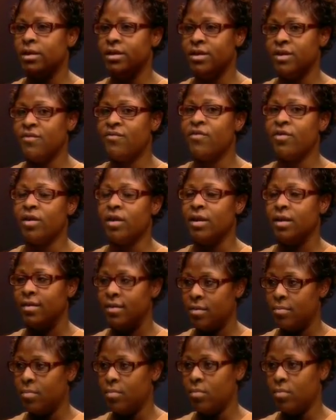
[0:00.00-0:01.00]
differently
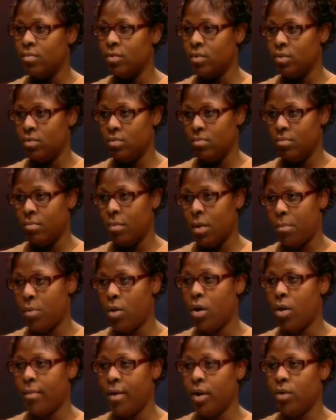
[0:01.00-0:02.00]
than my
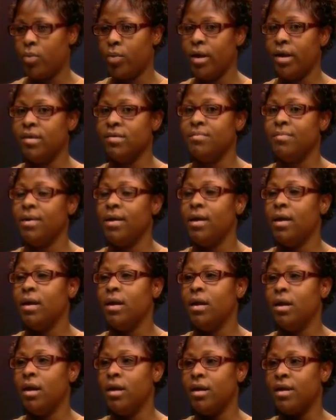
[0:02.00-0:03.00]
mom had raised me, and
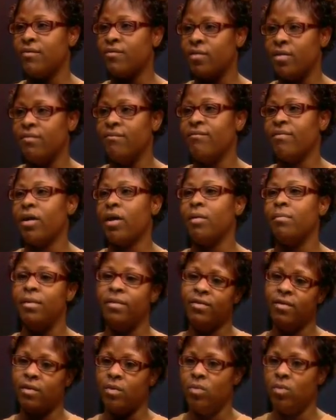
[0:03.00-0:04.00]
in a different
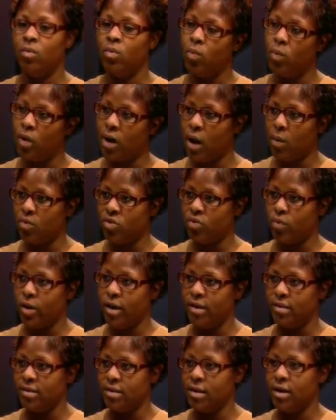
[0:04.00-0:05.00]
environment than what I was
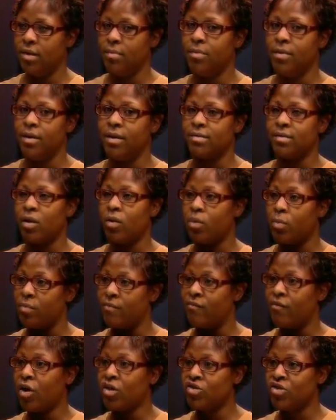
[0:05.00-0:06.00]
raised in, because I grew up
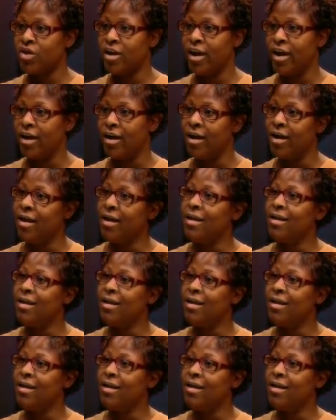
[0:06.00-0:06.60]
in foster care.